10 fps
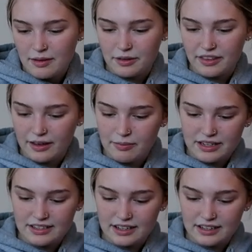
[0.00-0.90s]
but they
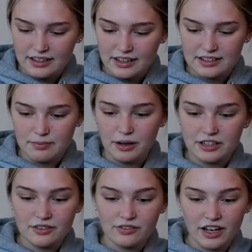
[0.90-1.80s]
basically, it's a
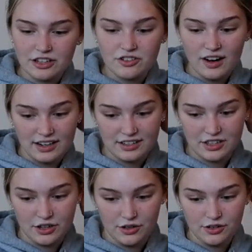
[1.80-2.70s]
butterfly
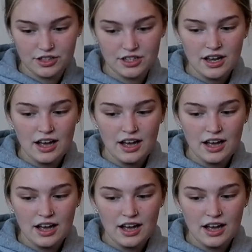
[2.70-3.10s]
tracksuit,